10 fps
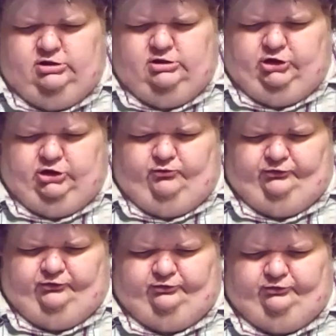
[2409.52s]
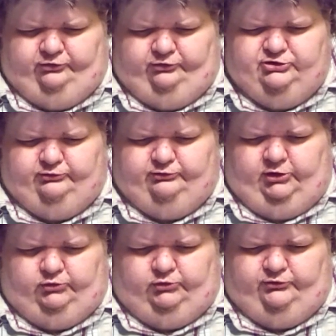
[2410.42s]
the strategic railroad
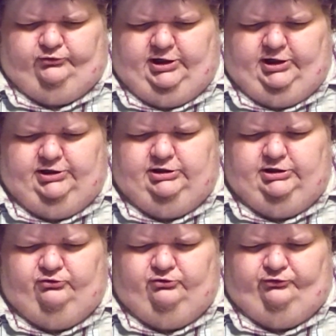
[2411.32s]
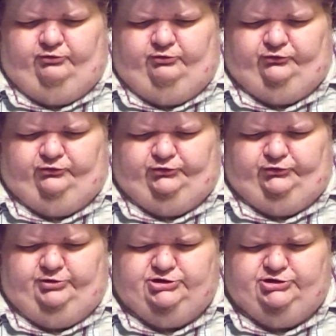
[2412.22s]
line and the resource-rich
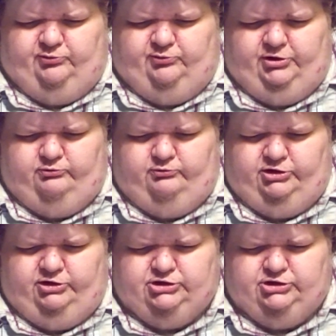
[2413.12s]
Siberian regions